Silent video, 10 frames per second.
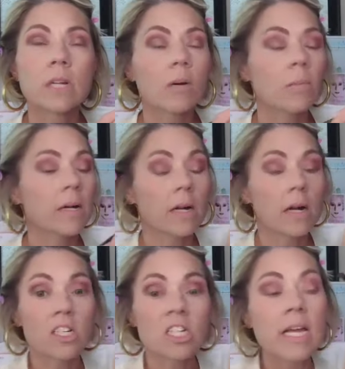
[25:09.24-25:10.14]
Oh my
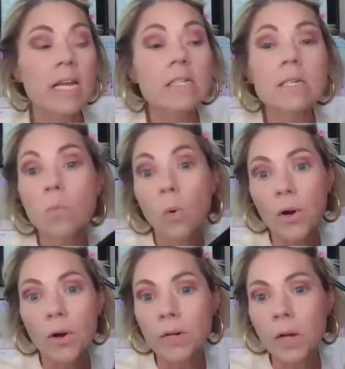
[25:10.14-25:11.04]
gosh, some
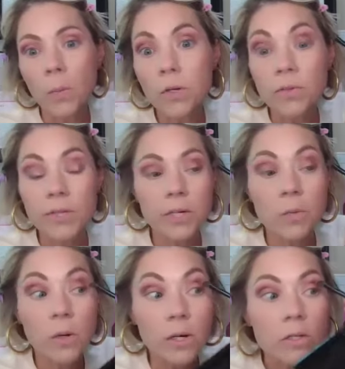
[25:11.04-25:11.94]
word, like one of
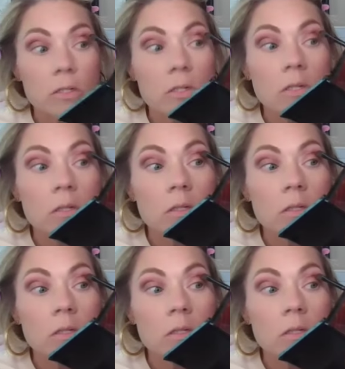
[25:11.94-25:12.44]
their words.